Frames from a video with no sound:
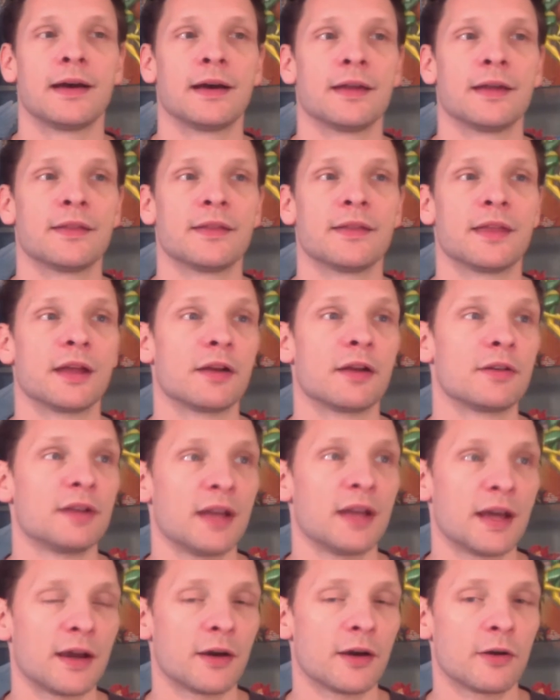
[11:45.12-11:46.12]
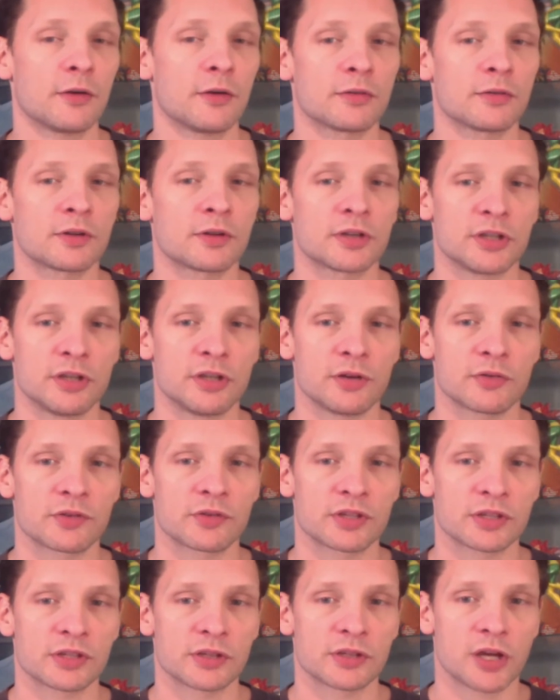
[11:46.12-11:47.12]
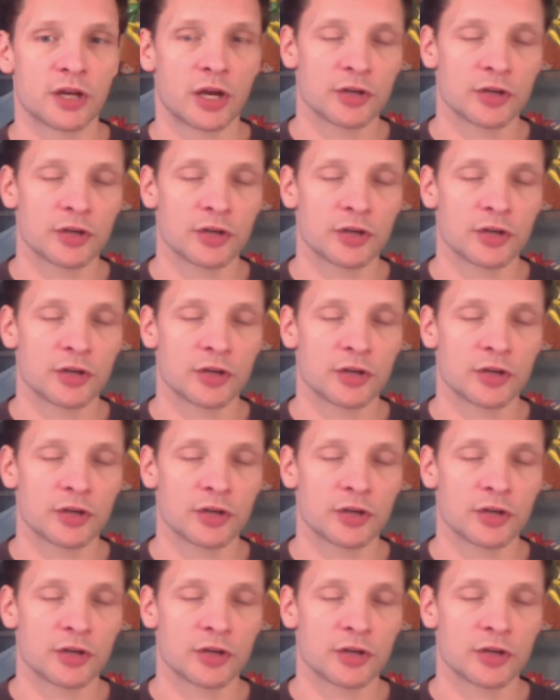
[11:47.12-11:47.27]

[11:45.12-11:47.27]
They are now, the